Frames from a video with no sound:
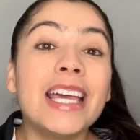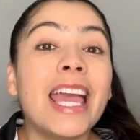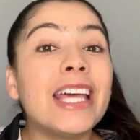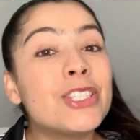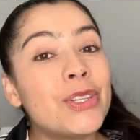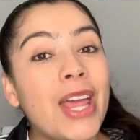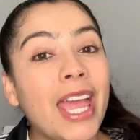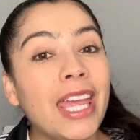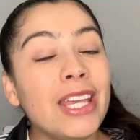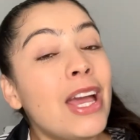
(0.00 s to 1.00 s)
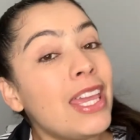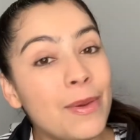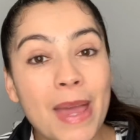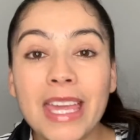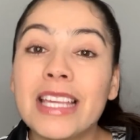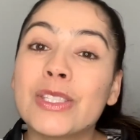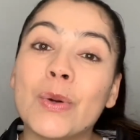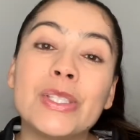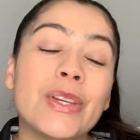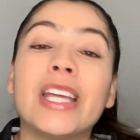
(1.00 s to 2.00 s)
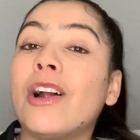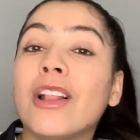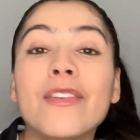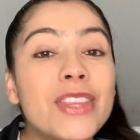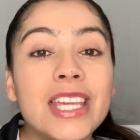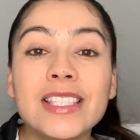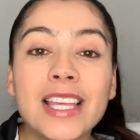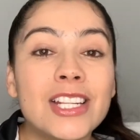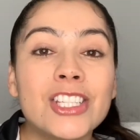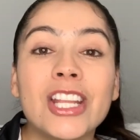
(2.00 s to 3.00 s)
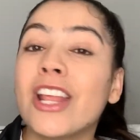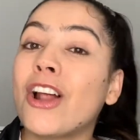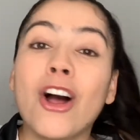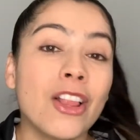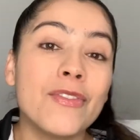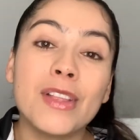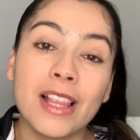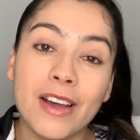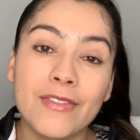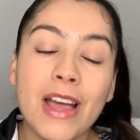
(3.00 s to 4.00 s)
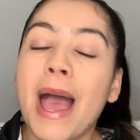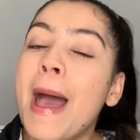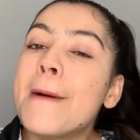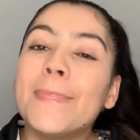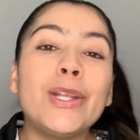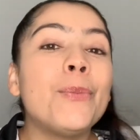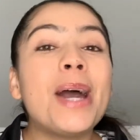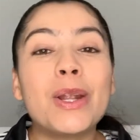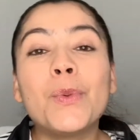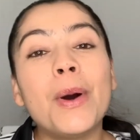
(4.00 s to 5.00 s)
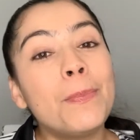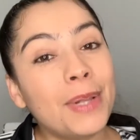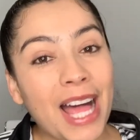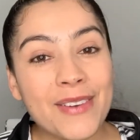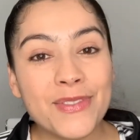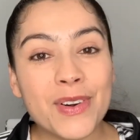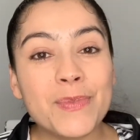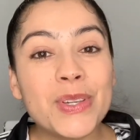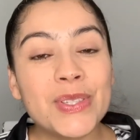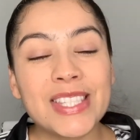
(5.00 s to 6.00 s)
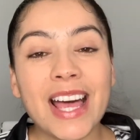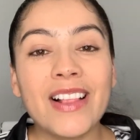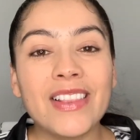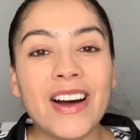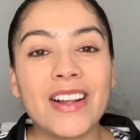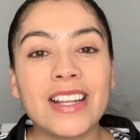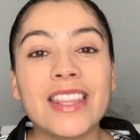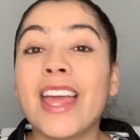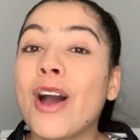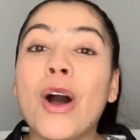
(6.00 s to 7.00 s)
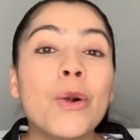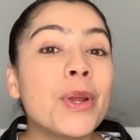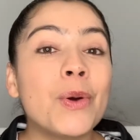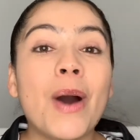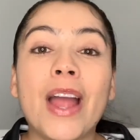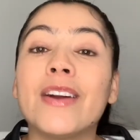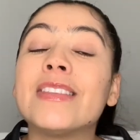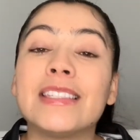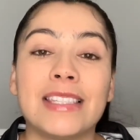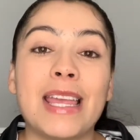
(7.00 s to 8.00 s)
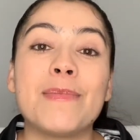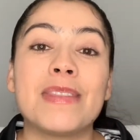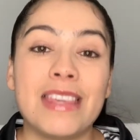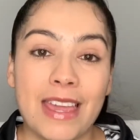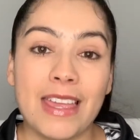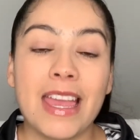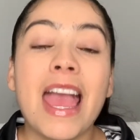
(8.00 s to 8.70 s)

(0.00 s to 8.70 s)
And today, eBay is going to get all of the attention and all of the love. But no matter what platform you sell on, they all require the same thing.